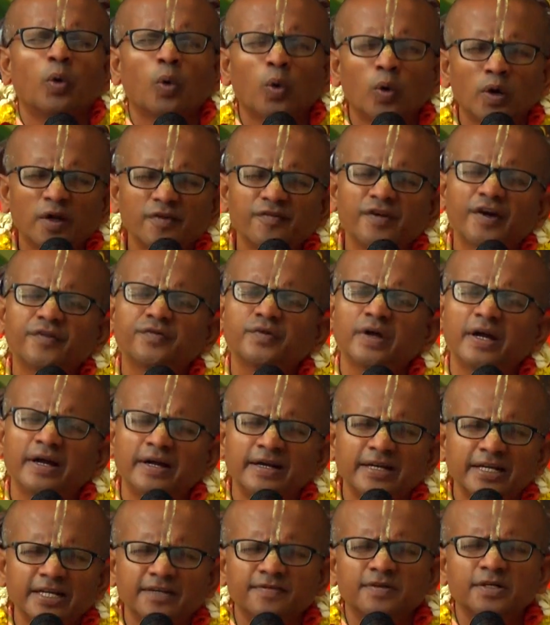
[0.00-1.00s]
Only we have to
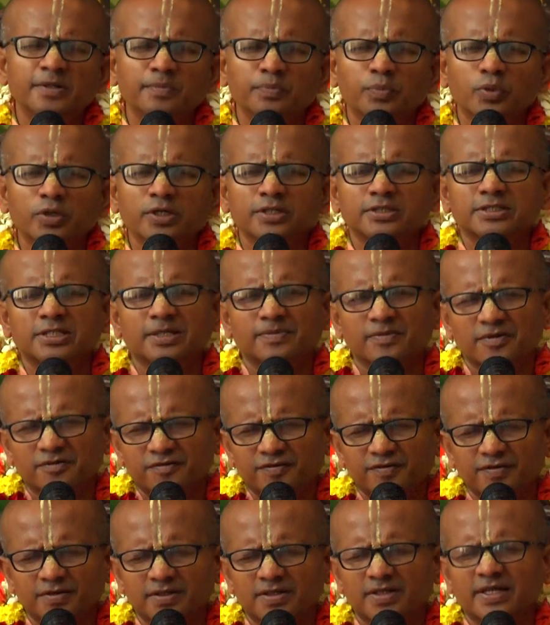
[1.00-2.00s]
endeavor and put some
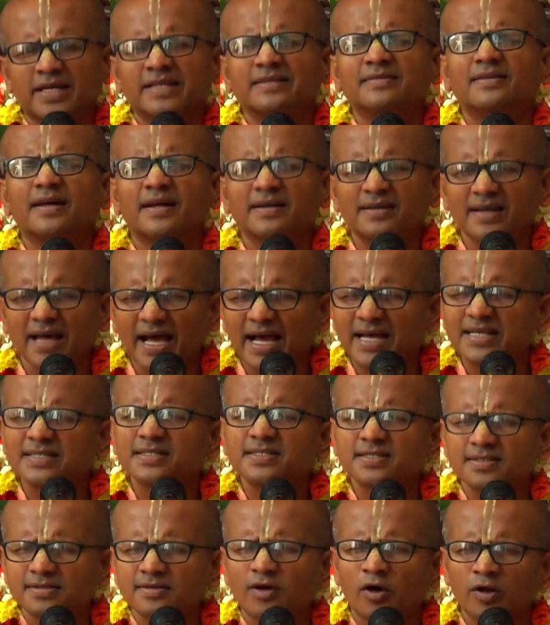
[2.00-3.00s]
effort. And that
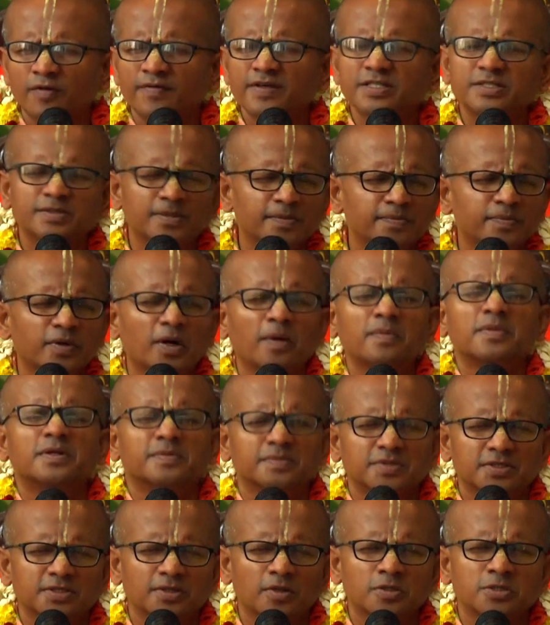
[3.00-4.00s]
has always some
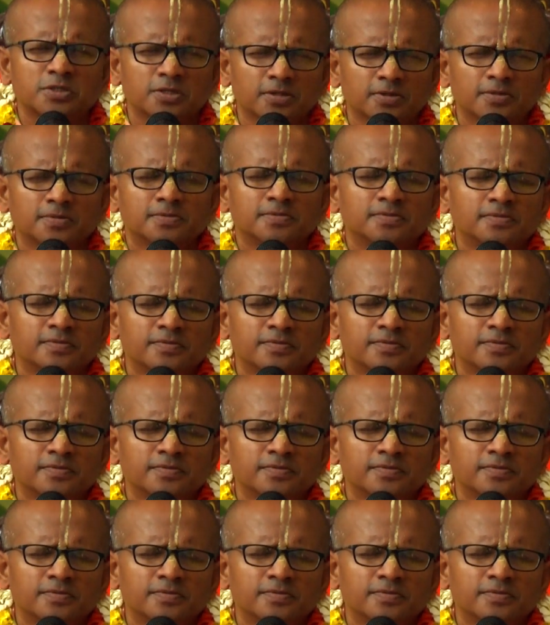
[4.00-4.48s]
problems also.